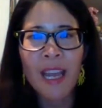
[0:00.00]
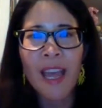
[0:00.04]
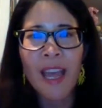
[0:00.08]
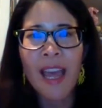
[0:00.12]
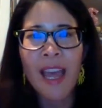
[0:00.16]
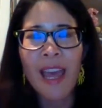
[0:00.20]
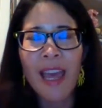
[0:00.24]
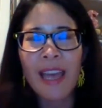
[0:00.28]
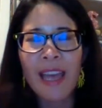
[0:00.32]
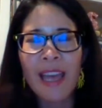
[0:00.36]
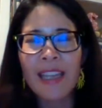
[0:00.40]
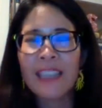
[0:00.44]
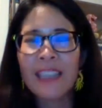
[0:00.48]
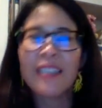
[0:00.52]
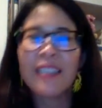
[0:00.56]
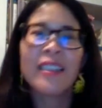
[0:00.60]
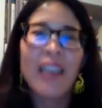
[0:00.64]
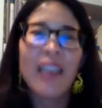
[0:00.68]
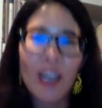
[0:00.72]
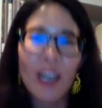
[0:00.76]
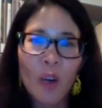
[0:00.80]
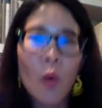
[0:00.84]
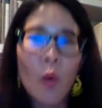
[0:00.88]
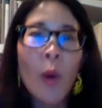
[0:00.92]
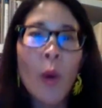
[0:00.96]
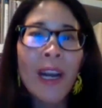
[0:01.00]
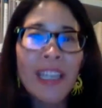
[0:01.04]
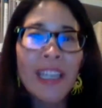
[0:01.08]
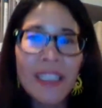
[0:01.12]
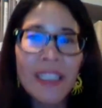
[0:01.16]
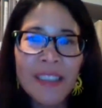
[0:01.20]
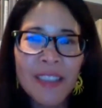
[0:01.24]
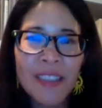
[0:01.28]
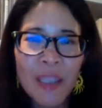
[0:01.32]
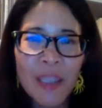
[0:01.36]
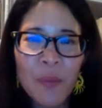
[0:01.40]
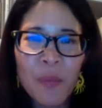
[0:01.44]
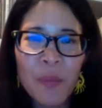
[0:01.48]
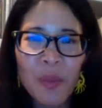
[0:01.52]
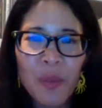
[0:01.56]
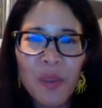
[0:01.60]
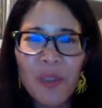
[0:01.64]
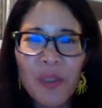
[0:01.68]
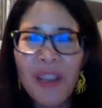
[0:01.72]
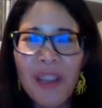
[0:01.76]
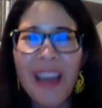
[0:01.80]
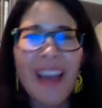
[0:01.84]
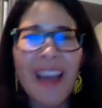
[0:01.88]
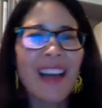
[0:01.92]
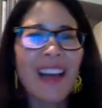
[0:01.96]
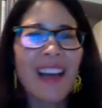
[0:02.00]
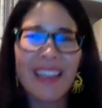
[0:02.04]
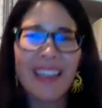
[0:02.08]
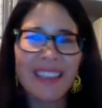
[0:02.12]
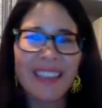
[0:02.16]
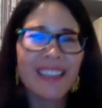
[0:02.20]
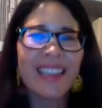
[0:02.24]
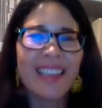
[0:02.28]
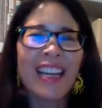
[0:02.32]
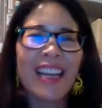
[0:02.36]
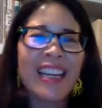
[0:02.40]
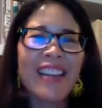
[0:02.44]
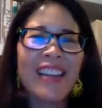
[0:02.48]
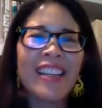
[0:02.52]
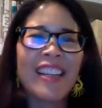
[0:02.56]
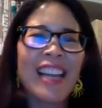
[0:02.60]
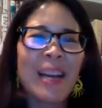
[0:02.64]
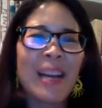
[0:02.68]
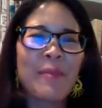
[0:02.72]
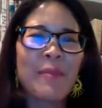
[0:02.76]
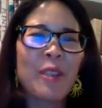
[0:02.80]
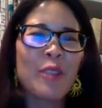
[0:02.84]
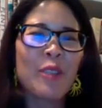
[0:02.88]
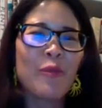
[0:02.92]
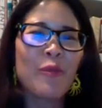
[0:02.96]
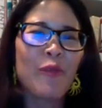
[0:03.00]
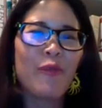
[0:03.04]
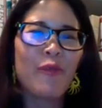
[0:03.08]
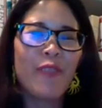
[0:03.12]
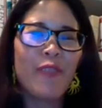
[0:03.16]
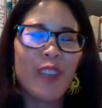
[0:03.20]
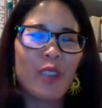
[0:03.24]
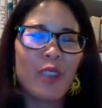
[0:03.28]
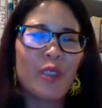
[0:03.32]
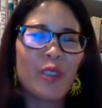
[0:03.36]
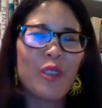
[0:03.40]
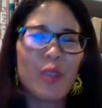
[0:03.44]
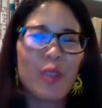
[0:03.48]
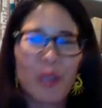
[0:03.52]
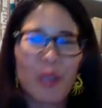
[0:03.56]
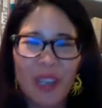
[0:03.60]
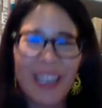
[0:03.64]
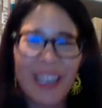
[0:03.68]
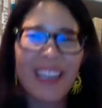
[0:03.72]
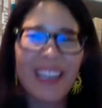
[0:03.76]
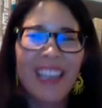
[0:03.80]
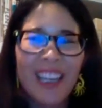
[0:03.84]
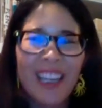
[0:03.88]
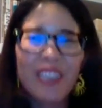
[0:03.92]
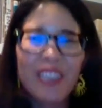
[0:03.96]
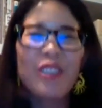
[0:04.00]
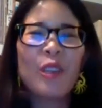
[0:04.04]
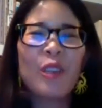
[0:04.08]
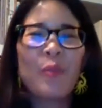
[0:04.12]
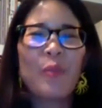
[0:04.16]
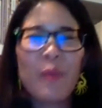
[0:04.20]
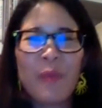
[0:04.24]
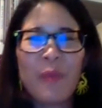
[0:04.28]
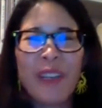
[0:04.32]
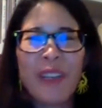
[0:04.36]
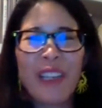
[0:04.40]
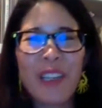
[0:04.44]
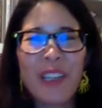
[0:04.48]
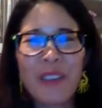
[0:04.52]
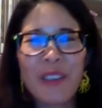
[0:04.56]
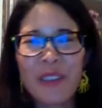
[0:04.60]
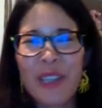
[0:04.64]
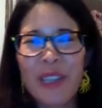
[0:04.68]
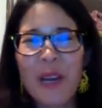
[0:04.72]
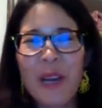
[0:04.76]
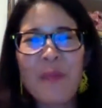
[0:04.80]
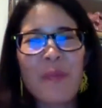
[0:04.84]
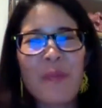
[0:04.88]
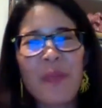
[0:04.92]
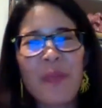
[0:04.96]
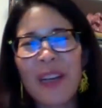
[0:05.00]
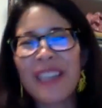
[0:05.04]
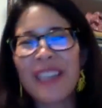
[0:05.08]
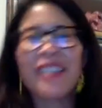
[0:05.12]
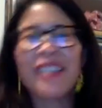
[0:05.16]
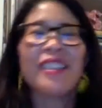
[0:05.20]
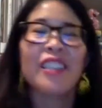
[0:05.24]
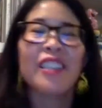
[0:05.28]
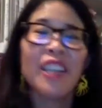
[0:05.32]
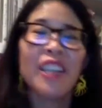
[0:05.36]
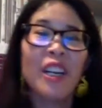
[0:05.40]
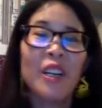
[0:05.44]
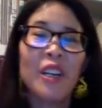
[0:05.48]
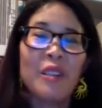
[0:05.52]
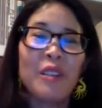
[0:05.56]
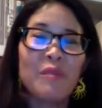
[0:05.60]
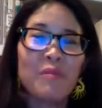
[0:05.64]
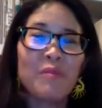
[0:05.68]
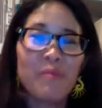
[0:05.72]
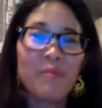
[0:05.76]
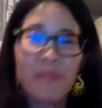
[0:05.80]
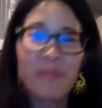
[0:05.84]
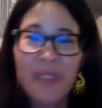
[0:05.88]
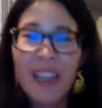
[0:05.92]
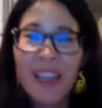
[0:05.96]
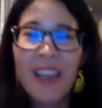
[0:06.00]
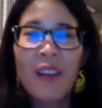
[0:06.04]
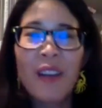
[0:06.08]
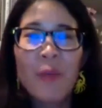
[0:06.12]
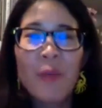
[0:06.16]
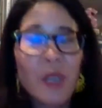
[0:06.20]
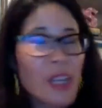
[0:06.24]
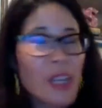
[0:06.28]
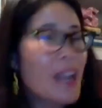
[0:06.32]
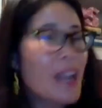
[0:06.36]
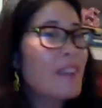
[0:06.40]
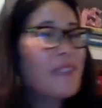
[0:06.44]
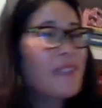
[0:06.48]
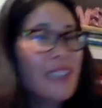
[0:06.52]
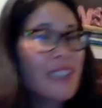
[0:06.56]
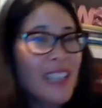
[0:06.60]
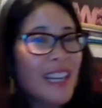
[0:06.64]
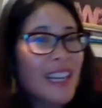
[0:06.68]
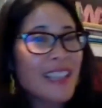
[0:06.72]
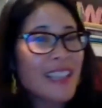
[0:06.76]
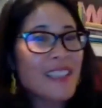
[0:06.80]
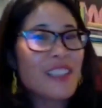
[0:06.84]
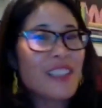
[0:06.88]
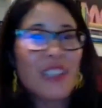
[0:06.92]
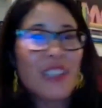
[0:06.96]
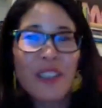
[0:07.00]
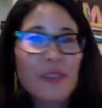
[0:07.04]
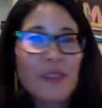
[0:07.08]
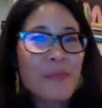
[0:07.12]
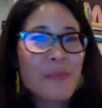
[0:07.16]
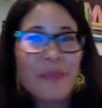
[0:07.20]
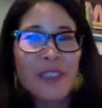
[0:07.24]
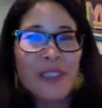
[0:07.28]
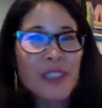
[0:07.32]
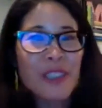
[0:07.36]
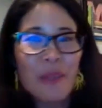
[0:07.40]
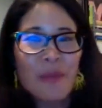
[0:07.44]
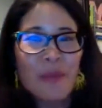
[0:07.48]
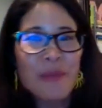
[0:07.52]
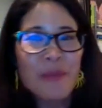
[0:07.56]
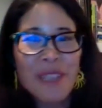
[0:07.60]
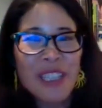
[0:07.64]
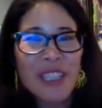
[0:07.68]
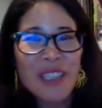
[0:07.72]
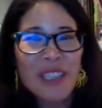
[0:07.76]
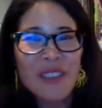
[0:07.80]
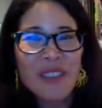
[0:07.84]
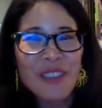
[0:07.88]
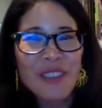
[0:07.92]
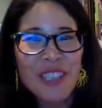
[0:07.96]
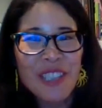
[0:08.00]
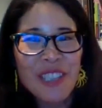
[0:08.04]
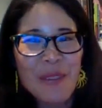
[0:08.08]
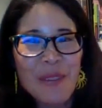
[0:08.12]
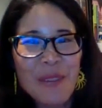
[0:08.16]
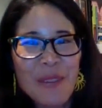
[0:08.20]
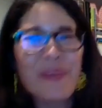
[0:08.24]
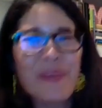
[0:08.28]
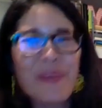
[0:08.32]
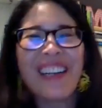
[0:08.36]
And it's not quite as simple as anytime you feel joy, dopamine goes up. But, you know, when you have sex, dopamine goes up.